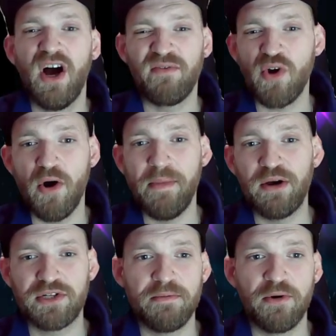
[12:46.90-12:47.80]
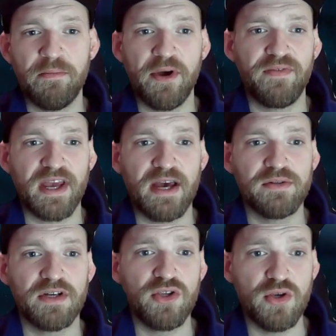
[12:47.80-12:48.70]
I've got a Metal Shaper on both
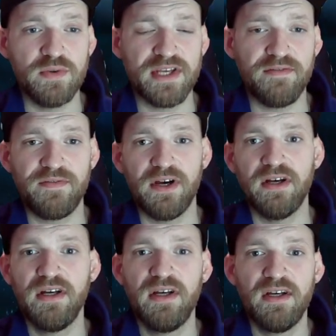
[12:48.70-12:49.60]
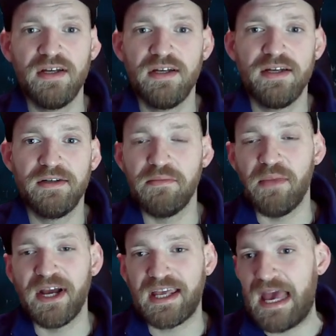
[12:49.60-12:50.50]
accounts. I use it for
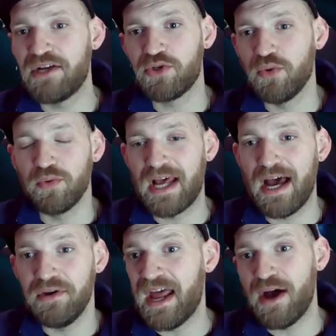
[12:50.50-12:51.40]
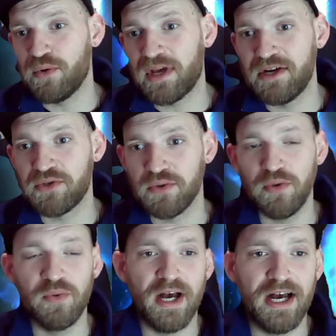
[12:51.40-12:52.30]
my casual, now casual